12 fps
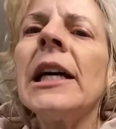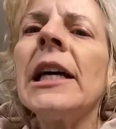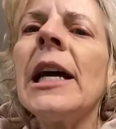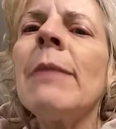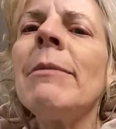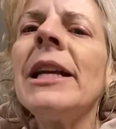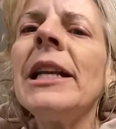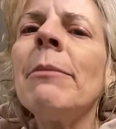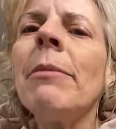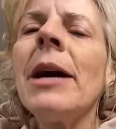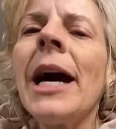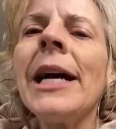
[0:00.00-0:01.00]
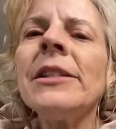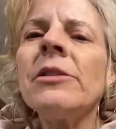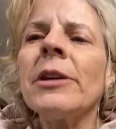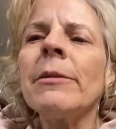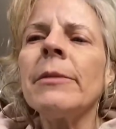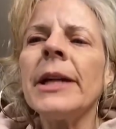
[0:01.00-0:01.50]
And I'm eating an ice
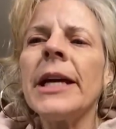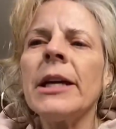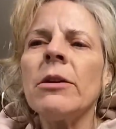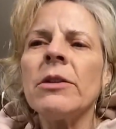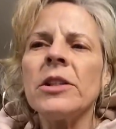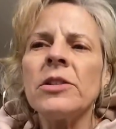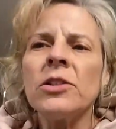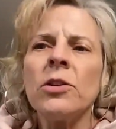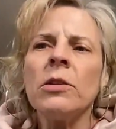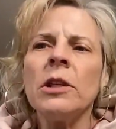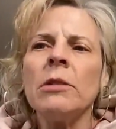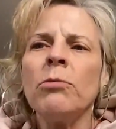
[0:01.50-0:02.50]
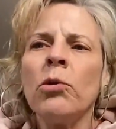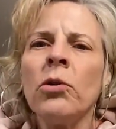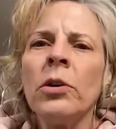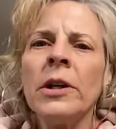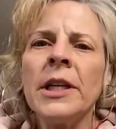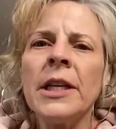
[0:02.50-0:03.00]
cream cake with a stolen
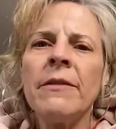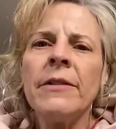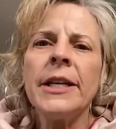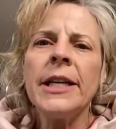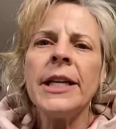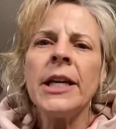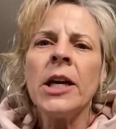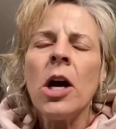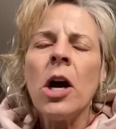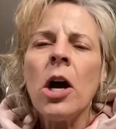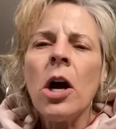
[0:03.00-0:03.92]
porn DVD.